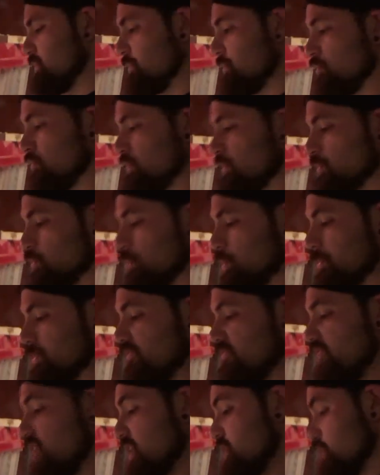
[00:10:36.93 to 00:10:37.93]
we're doing this more
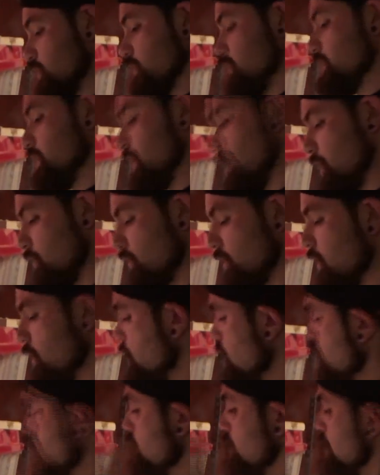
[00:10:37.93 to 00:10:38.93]
professionally now.
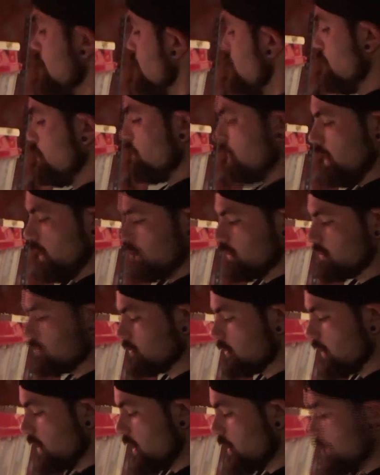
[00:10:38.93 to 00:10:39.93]
Okay.
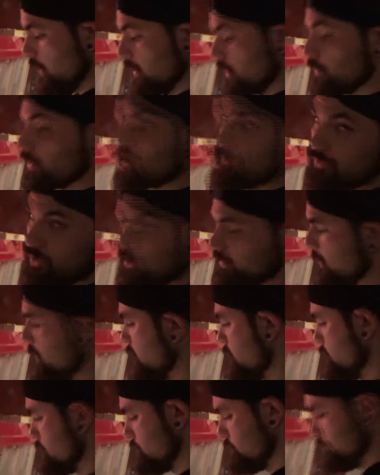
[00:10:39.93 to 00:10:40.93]
Anyway, we're going to feed
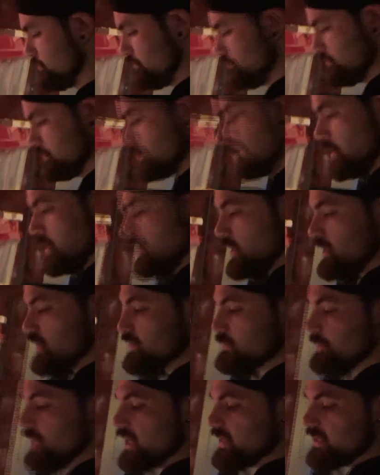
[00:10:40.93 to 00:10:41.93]
Spike.
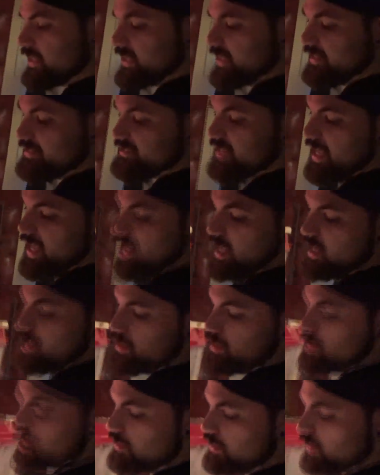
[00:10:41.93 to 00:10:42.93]
Spike is
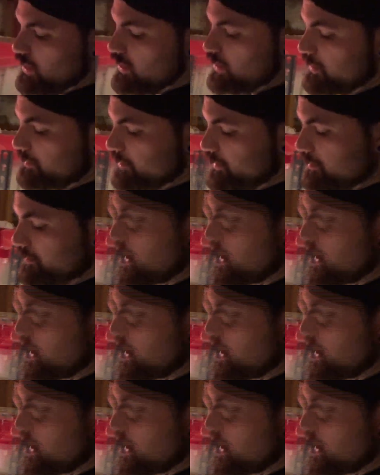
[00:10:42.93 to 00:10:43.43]
a Colombian